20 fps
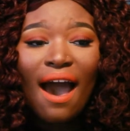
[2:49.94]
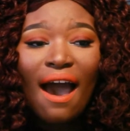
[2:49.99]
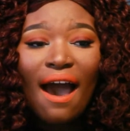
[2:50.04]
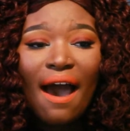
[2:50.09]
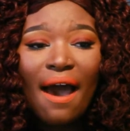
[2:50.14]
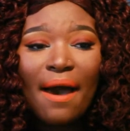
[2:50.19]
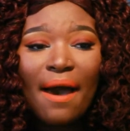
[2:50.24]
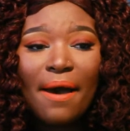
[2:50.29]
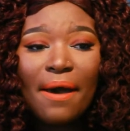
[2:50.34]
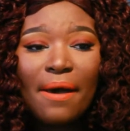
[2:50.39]

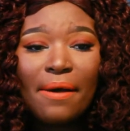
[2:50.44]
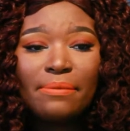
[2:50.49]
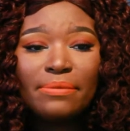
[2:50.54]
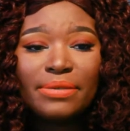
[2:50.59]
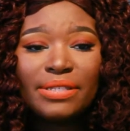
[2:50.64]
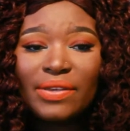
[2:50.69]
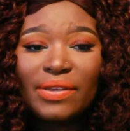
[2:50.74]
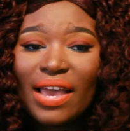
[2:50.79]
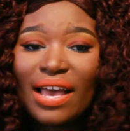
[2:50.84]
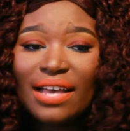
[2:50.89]

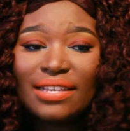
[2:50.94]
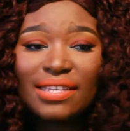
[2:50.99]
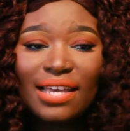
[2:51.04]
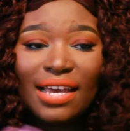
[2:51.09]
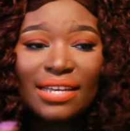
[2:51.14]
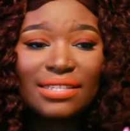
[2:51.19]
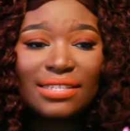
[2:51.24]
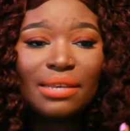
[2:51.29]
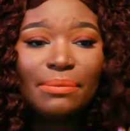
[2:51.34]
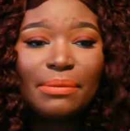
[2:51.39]
So yeah, so
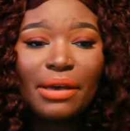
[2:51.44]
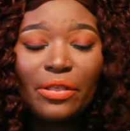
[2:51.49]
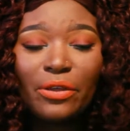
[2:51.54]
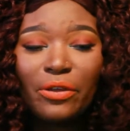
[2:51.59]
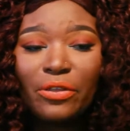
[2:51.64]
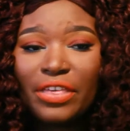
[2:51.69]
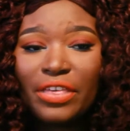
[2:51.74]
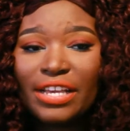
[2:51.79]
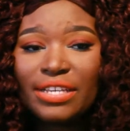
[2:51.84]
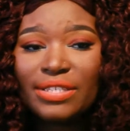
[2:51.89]
I had some
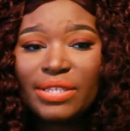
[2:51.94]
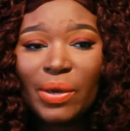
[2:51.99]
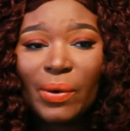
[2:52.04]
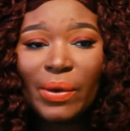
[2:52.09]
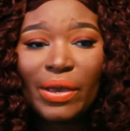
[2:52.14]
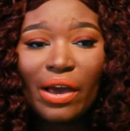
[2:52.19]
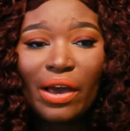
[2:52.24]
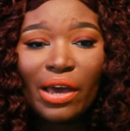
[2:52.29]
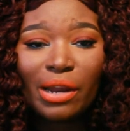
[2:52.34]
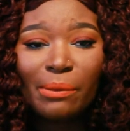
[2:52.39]
other things
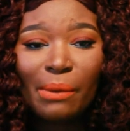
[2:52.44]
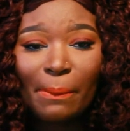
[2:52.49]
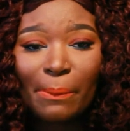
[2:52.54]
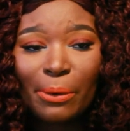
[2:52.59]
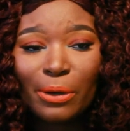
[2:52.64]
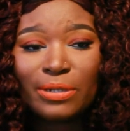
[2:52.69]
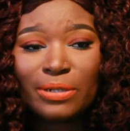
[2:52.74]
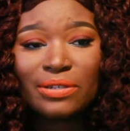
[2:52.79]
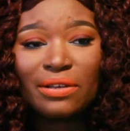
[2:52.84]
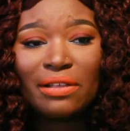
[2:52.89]
going on in my
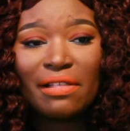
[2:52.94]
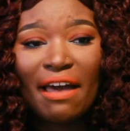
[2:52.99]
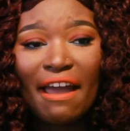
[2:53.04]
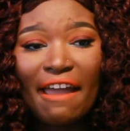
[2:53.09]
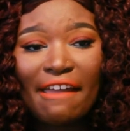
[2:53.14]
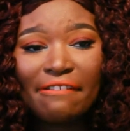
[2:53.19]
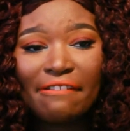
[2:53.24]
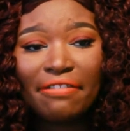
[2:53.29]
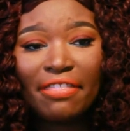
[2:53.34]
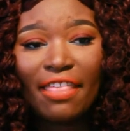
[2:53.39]
personal
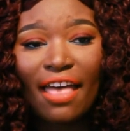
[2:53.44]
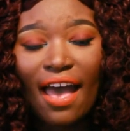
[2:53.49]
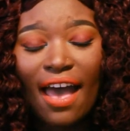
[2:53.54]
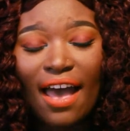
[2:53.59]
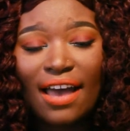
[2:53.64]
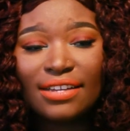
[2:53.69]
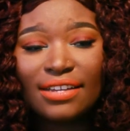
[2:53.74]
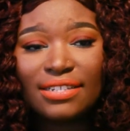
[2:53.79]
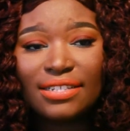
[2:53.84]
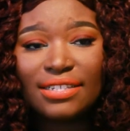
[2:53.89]
life
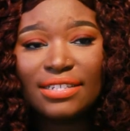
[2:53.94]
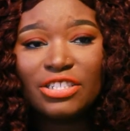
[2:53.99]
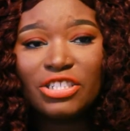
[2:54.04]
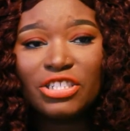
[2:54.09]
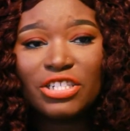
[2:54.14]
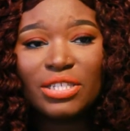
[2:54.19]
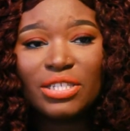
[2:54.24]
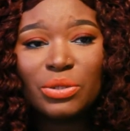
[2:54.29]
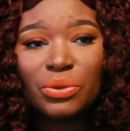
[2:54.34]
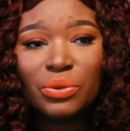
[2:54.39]
that
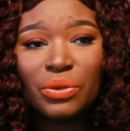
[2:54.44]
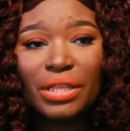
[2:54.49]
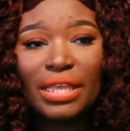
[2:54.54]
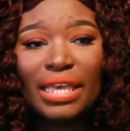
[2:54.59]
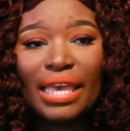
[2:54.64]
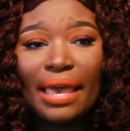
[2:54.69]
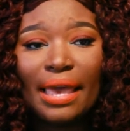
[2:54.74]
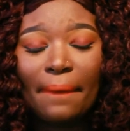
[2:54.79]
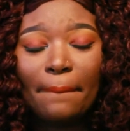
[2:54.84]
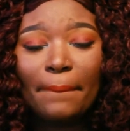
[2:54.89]
just
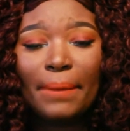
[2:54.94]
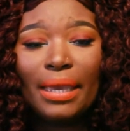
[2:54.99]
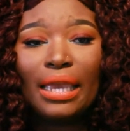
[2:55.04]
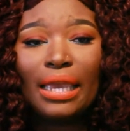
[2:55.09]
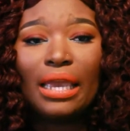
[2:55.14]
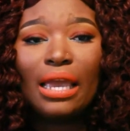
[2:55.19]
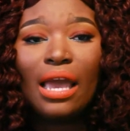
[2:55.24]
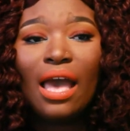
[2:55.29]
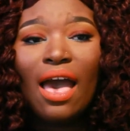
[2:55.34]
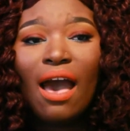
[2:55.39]
really hit
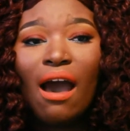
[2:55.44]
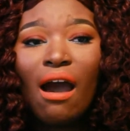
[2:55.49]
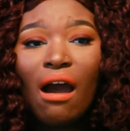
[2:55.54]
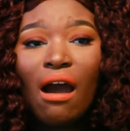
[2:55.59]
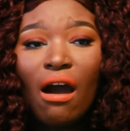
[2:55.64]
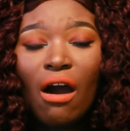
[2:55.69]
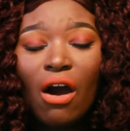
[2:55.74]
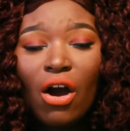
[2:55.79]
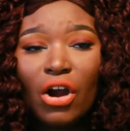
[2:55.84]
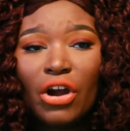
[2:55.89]
me
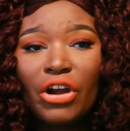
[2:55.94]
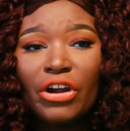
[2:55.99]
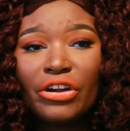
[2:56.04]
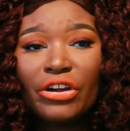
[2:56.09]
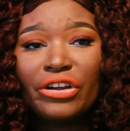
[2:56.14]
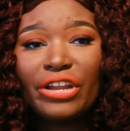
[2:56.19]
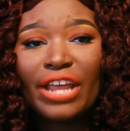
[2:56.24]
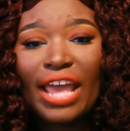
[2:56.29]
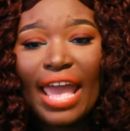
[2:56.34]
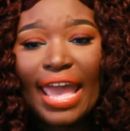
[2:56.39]

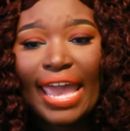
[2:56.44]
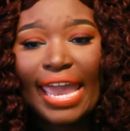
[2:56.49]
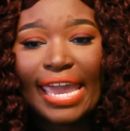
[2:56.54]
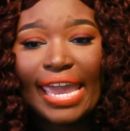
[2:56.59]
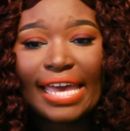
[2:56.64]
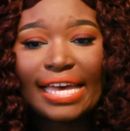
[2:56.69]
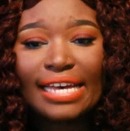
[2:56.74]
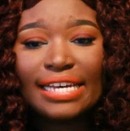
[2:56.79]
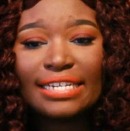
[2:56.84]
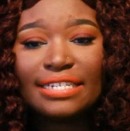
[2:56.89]
hard,
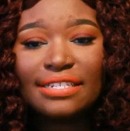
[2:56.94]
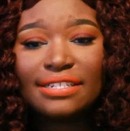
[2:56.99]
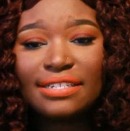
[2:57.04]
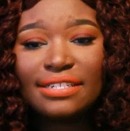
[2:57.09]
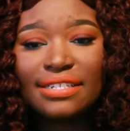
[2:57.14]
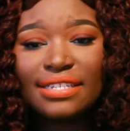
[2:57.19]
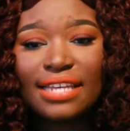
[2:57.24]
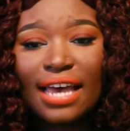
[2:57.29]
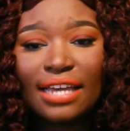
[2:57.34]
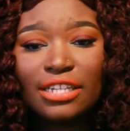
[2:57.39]

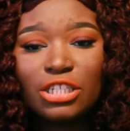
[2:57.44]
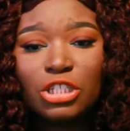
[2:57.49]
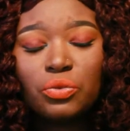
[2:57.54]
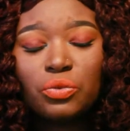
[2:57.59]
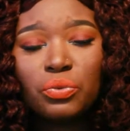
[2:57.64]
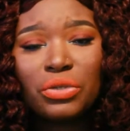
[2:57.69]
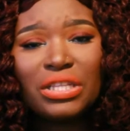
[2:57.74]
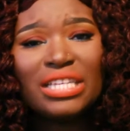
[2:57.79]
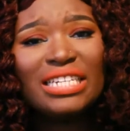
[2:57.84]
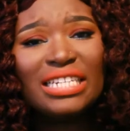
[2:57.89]
and I
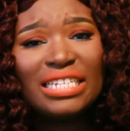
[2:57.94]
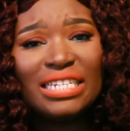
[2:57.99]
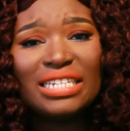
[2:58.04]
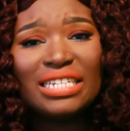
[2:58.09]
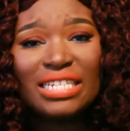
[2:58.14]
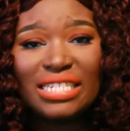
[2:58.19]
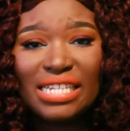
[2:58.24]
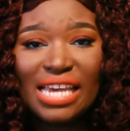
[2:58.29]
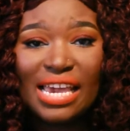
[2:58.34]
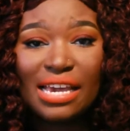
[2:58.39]
just really needed
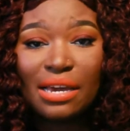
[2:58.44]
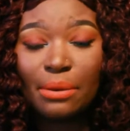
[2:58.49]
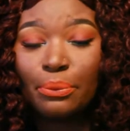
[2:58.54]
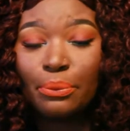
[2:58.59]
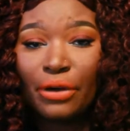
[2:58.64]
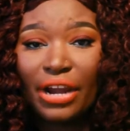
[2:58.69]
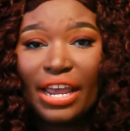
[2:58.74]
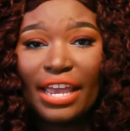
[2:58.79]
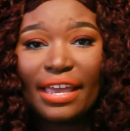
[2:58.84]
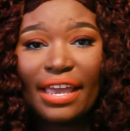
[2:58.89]
to take a
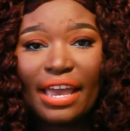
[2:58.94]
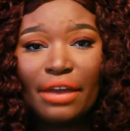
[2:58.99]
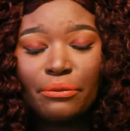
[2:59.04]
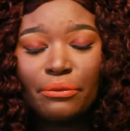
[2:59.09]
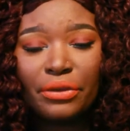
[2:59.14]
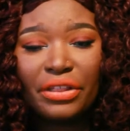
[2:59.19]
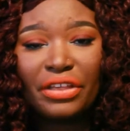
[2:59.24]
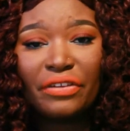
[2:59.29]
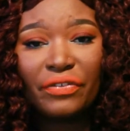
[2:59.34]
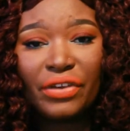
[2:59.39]
break
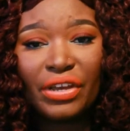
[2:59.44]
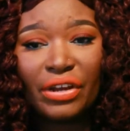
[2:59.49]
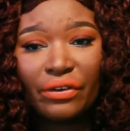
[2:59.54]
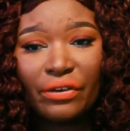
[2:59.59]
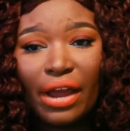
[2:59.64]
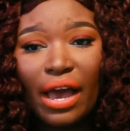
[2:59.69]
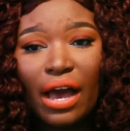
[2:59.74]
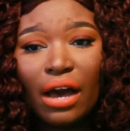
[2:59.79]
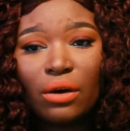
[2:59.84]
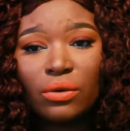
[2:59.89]
and really
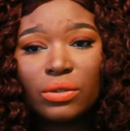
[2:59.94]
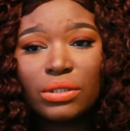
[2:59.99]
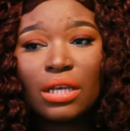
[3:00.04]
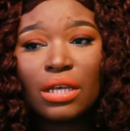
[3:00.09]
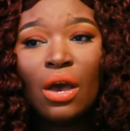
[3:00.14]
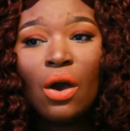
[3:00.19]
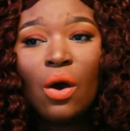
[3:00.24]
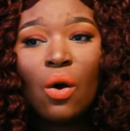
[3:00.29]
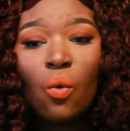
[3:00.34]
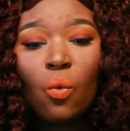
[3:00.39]
figure out
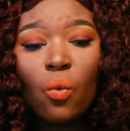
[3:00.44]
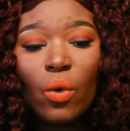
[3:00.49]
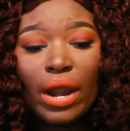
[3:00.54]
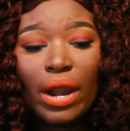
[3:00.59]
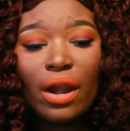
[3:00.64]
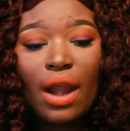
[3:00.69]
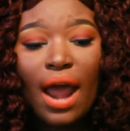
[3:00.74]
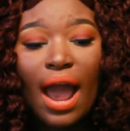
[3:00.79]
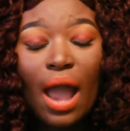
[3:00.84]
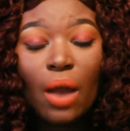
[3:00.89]

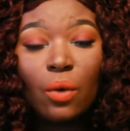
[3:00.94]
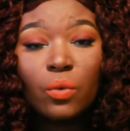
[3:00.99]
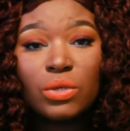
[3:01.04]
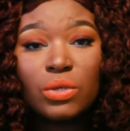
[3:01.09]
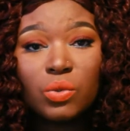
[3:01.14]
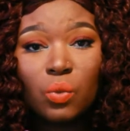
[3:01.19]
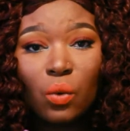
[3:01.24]
where I was